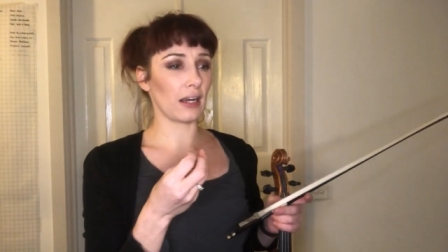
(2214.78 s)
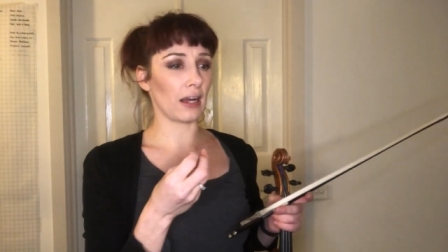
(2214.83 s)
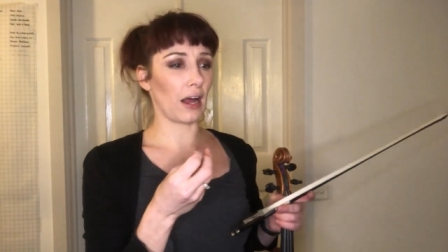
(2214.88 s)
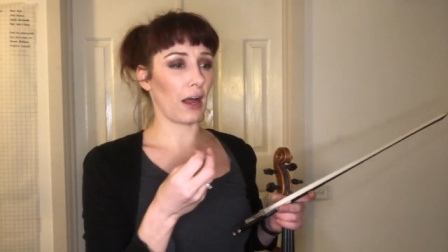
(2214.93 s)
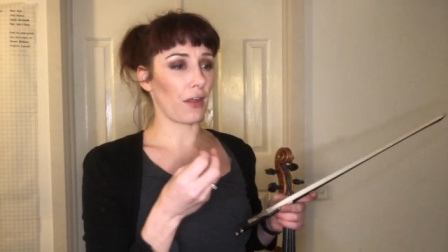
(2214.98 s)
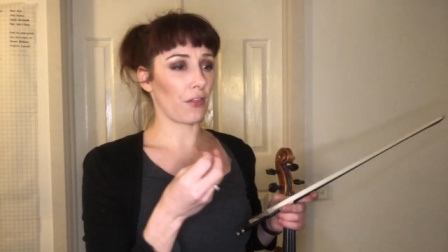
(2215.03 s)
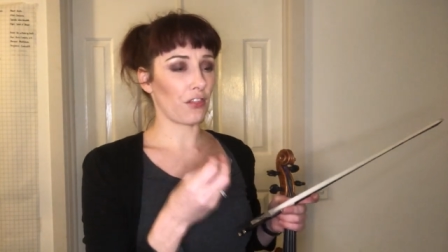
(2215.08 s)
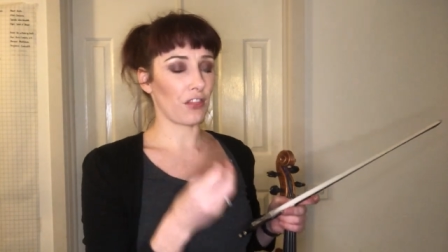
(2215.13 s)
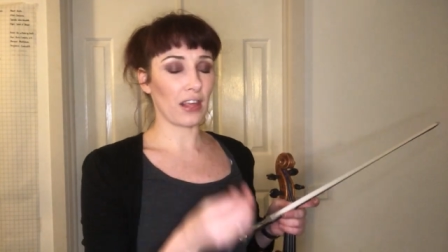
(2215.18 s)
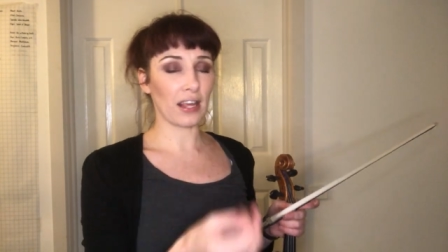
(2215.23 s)
I
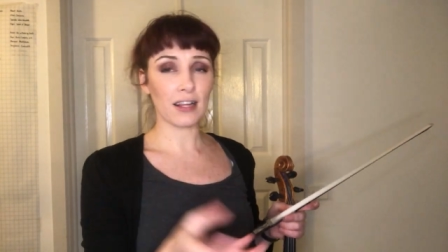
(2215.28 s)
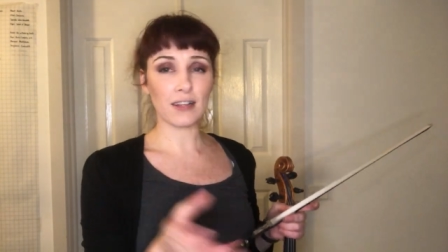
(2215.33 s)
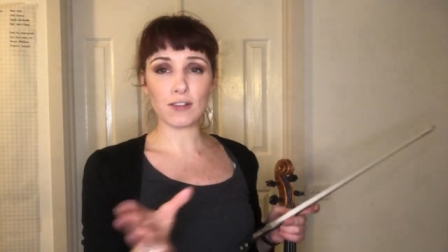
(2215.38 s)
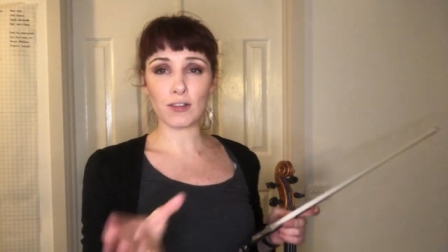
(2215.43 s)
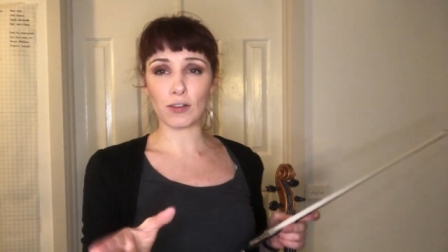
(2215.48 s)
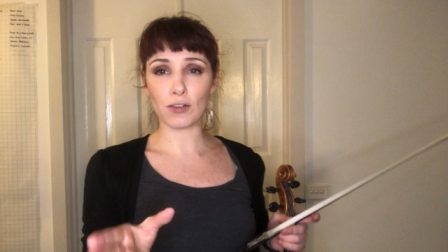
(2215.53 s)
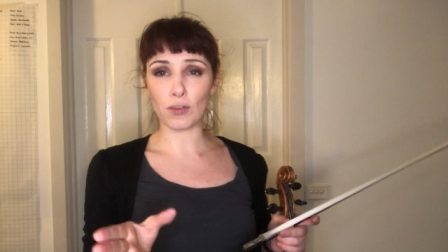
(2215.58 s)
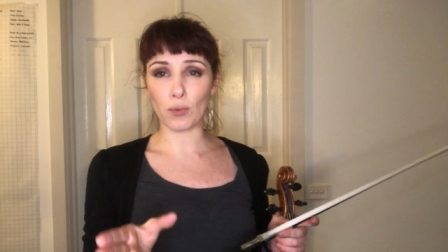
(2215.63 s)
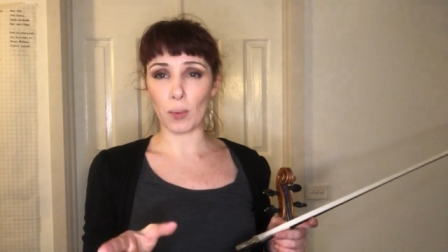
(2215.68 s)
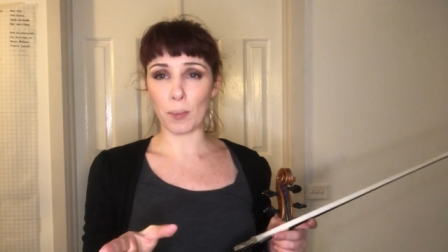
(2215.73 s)
think it's
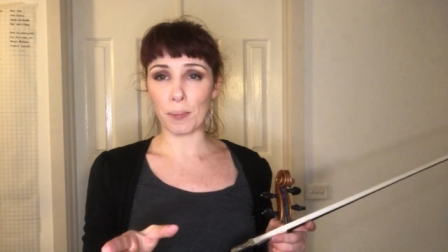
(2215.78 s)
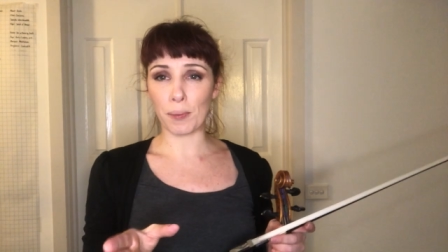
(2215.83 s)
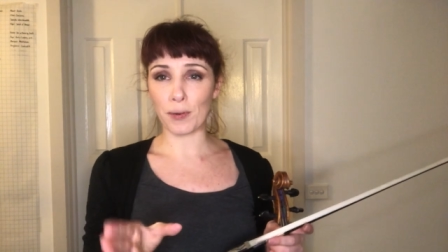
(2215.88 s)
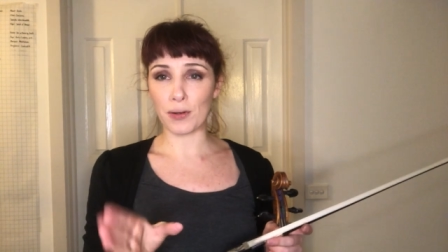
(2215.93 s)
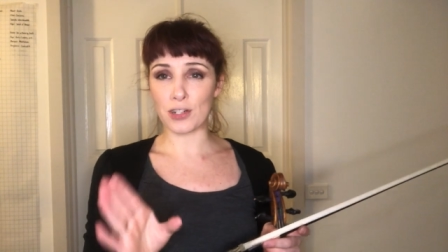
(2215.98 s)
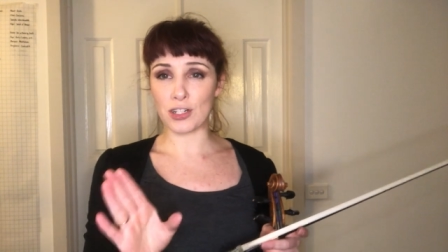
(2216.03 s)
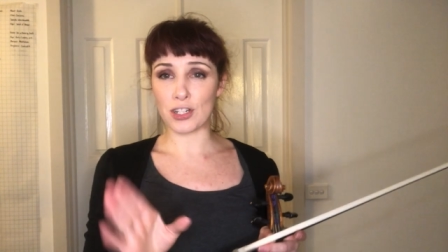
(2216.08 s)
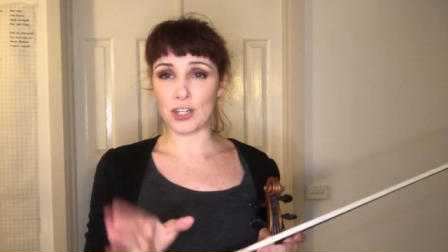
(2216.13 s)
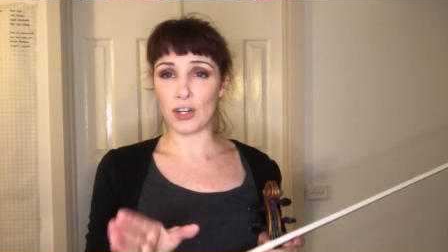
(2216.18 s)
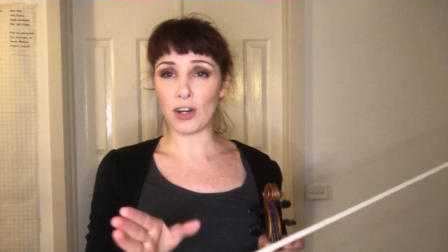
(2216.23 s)
also
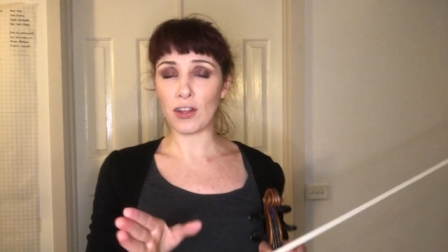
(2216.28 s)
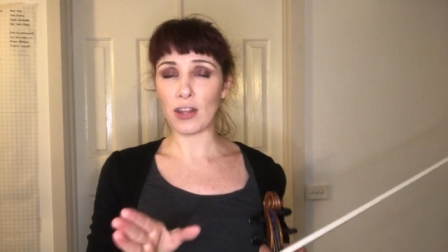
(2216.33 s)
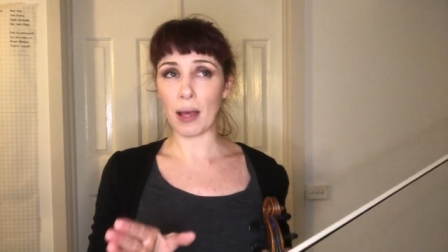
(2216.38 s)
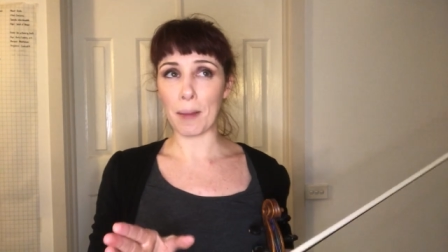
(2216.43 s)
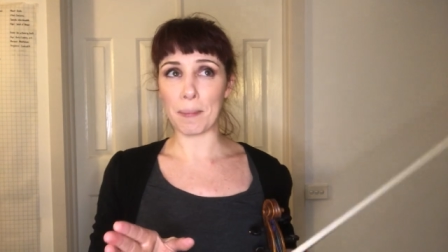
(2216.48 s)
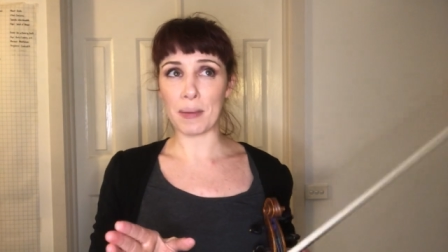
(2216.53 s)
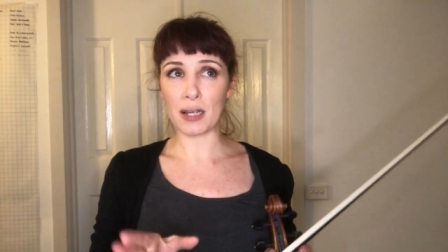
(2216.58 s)
important to know that,